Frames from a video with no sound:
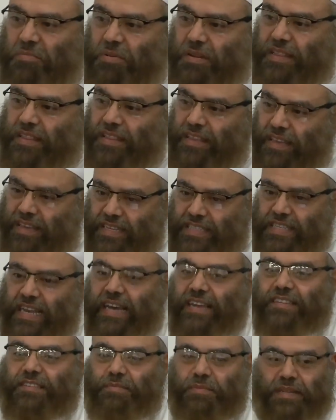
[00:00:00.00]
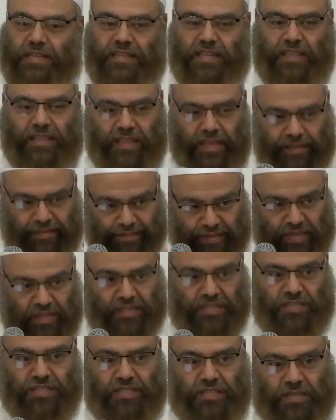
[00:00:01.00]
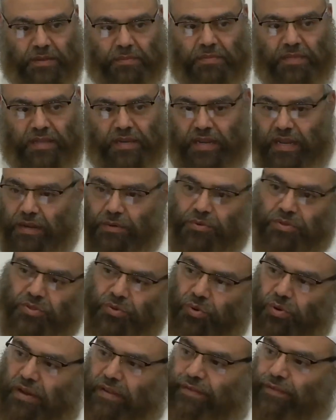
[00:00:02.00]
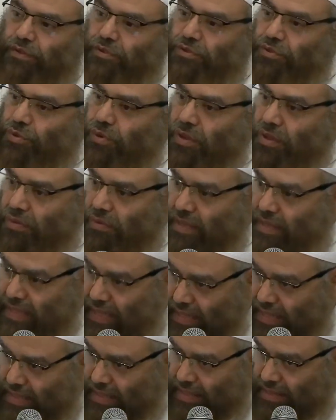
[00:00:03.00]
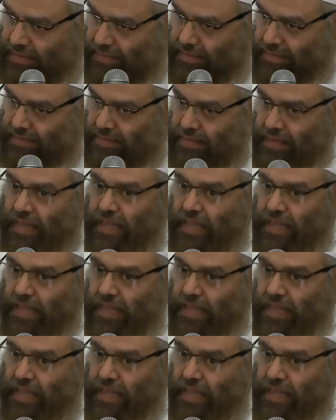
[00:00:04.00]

But the excitement that they finished something, and it was only for 2 or 3 days.